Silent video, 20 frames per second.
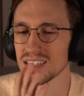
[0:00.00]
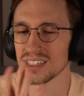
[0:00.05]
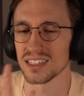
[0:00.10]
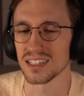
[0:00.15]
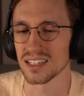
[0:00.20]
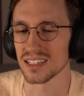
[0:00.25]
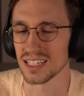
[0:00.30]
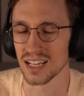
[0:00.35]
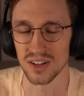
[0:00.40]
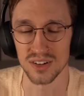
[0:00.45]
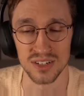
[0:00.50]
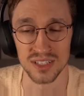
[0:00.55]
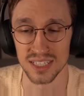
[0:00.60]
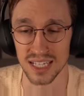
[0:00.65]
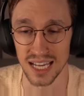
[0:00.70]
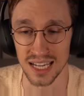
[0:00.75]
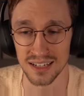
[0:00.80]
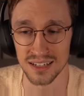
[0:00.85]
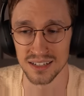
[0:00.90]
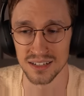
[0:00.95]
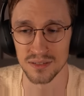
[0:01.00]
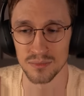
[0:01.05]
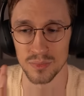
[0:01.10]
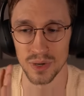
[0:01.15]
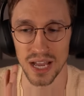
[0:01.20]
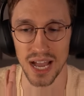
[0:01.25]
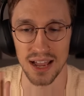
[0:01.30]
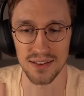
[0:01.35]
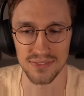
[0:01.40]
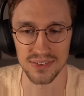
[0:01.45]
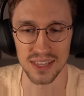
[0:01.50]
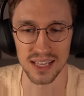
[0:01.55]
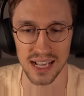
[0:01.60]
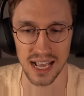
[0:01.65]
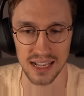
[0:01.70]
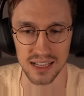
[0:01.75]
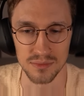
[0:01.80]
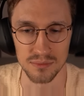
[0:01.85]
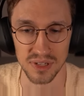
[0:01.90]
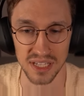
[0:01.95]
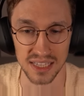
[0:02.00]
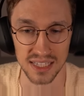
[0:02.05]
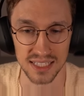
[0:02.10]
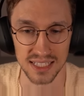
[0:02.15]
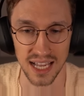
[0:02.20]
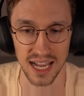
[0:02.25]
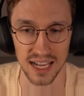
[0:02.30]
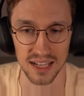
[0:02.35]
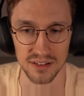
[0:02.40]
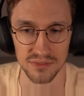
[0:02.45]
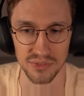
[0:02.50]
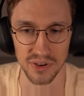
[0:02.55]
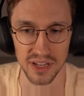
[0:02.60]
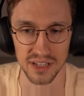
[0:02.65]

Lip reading: This is gonna sound insane, but I feel like I could beat this guy in a